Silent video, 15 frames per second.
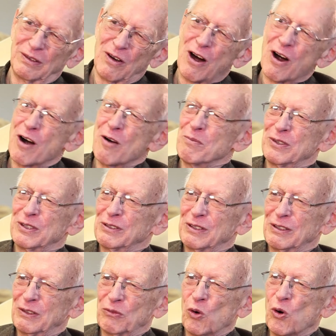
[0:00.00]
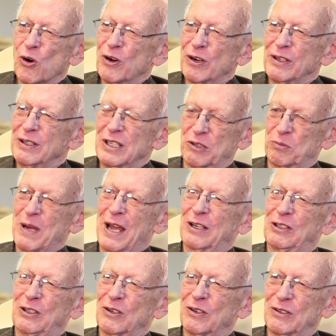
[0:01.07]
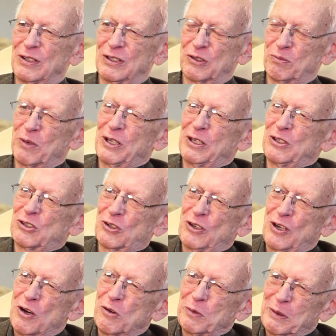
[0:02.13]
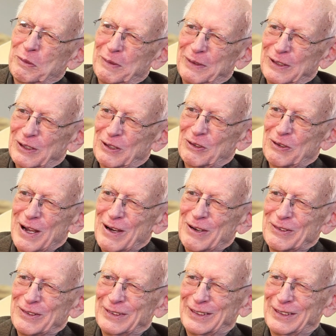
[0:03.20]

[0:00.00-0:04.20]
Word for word: harmed in the war and he's back here and his buddies are helping him get around.